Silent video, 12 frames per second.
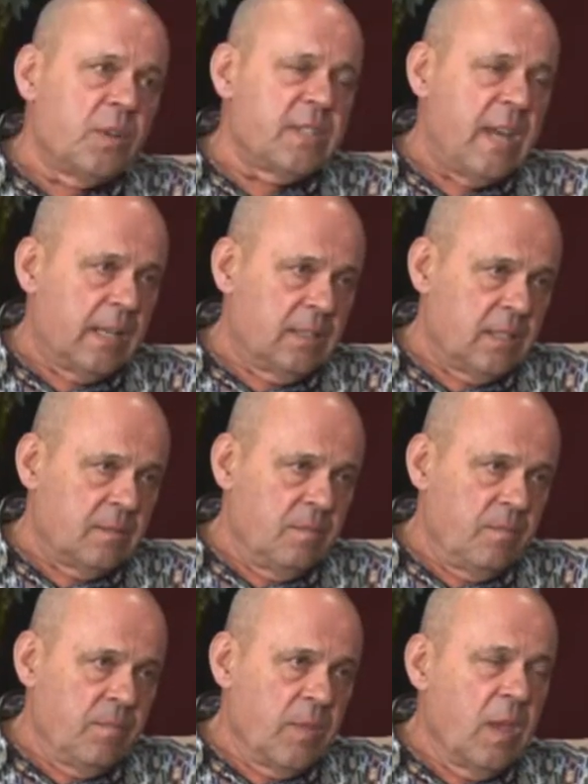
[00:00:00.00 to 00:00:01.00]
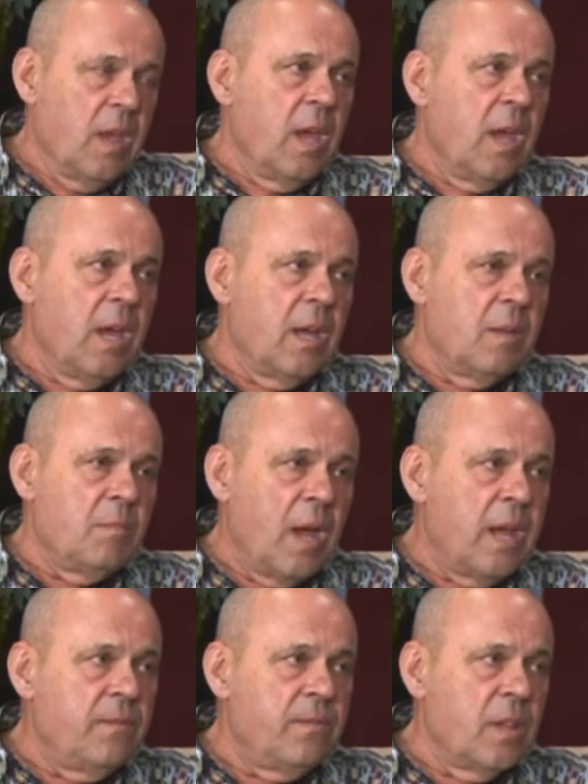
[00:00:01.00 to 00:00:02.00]
to protect it. Okay. And
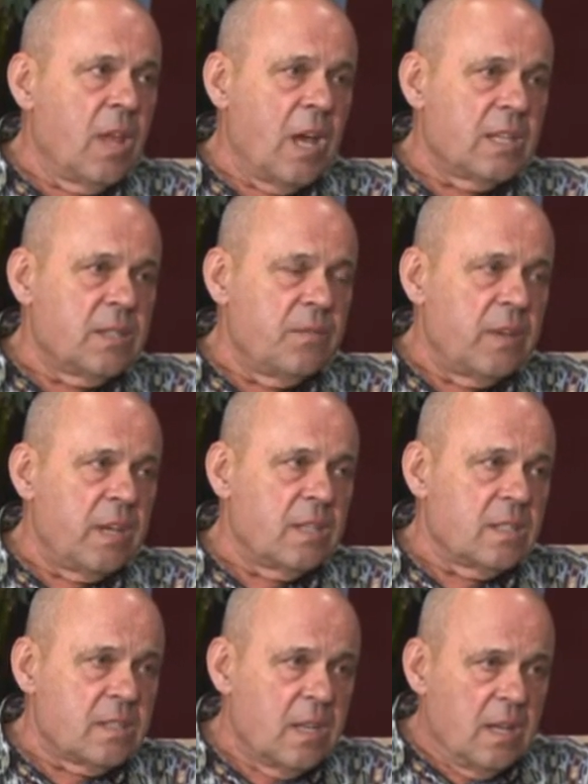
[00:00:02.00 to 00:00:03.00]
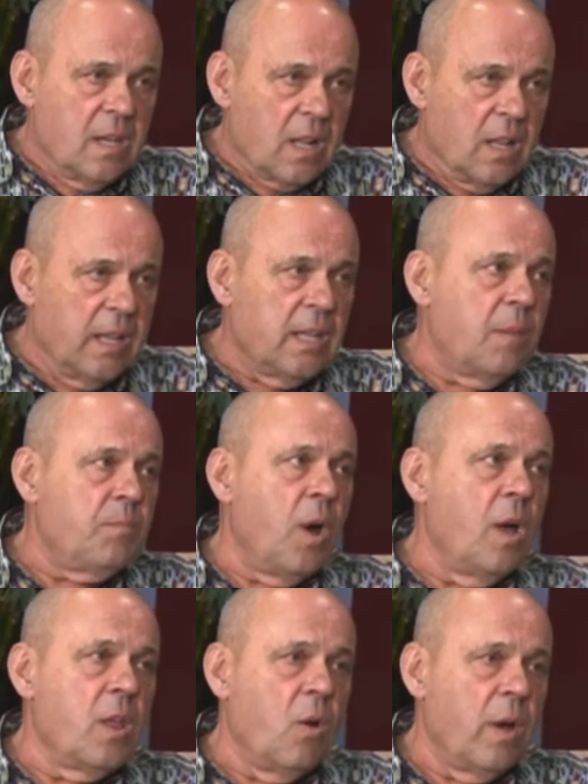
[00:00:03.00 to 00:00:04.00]
my philosophy is clean up
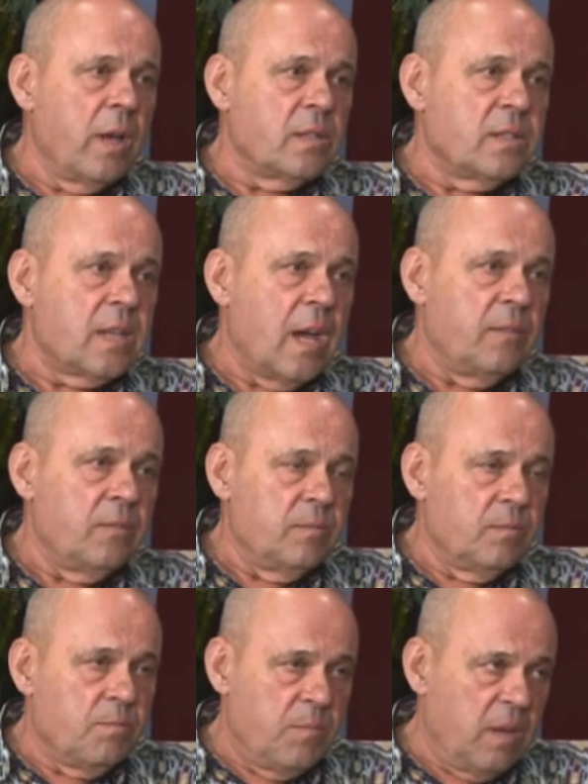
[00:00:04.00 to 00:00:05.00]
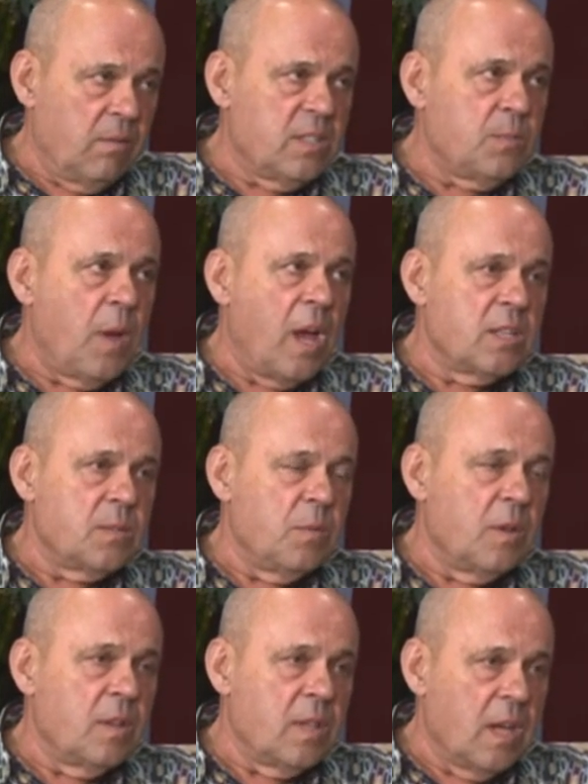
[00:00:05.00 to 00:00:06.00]
all the oil stuff, be
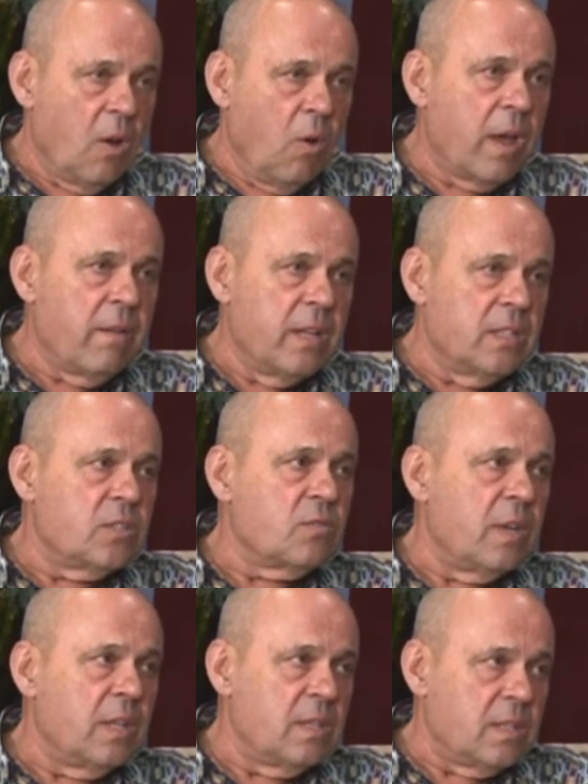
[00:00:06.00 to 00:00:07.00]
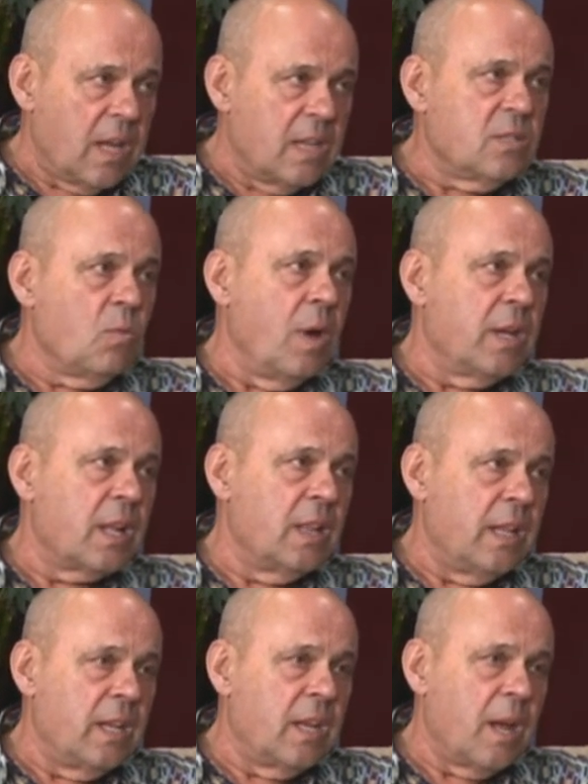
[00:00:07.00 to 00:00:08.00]
responsible, and the oil industry does want to
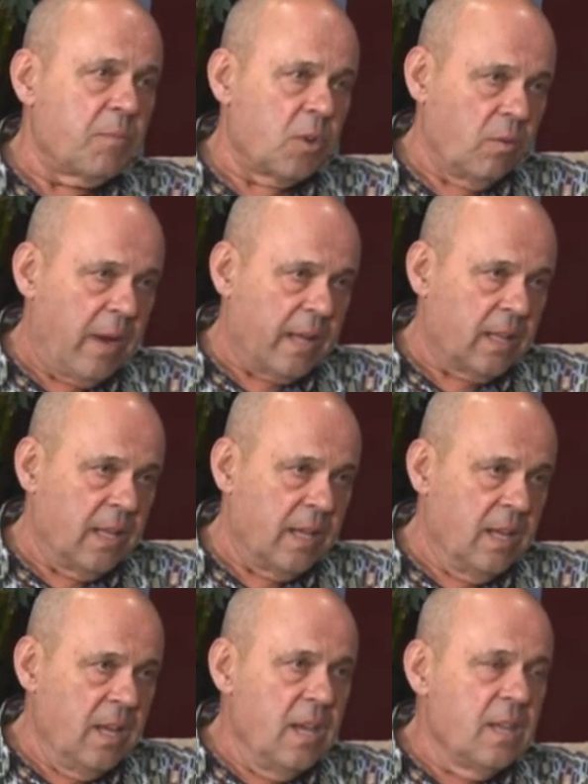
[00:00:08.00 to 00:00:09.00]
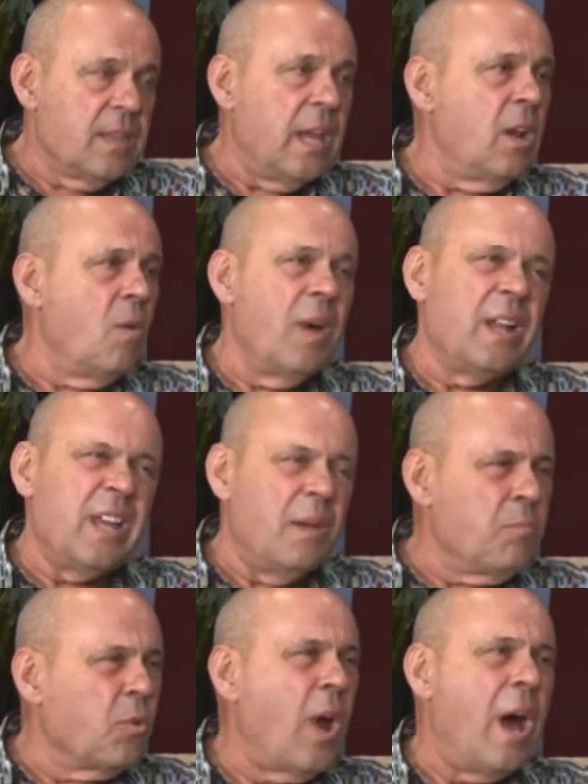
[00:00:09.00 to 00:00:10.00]
clean it up correctly. Nice. They don't want a
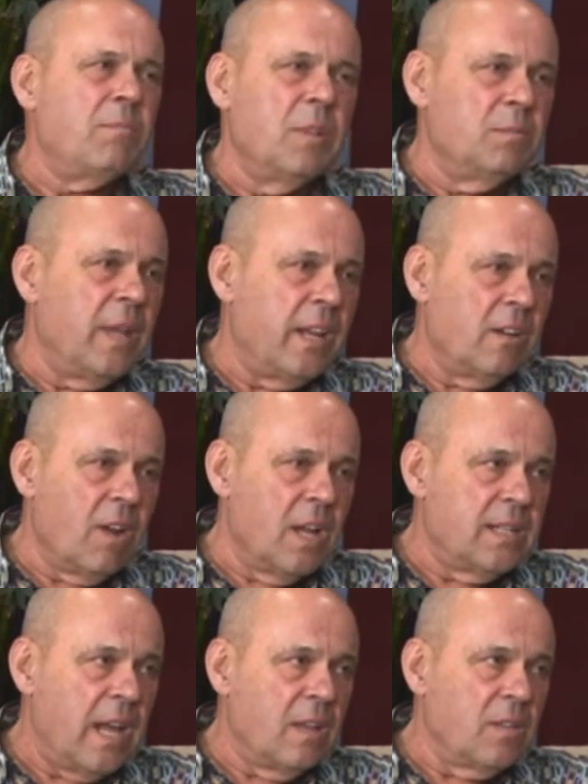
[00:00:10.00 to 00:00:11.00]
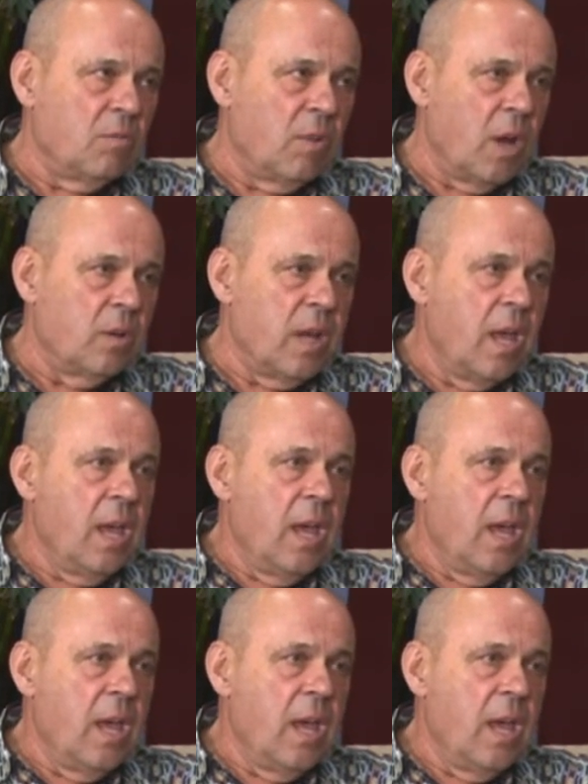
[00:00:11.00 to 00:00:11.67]
problem later on down the road.